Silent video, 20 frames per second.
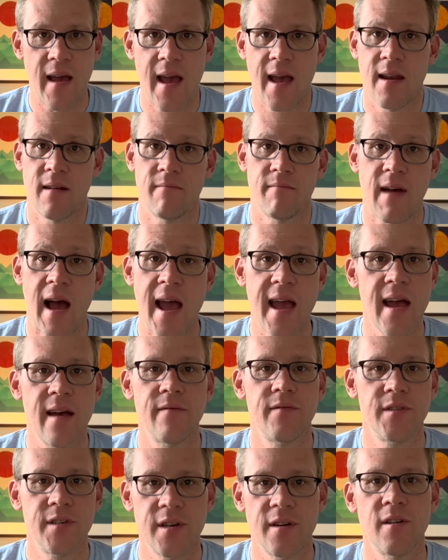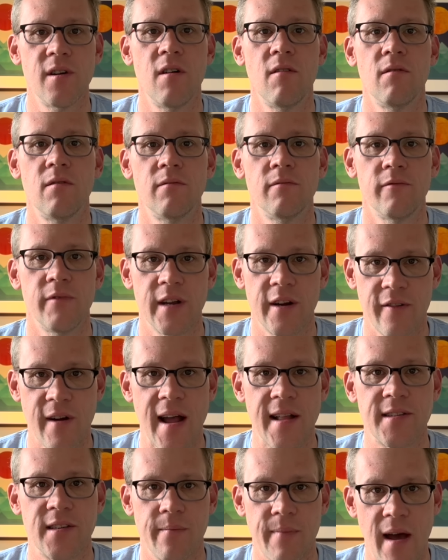and I have zero
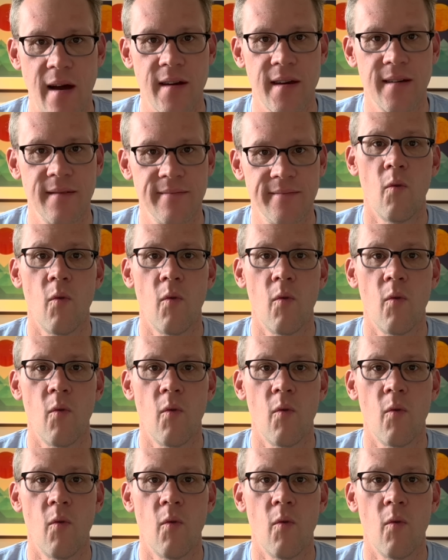regrets about it.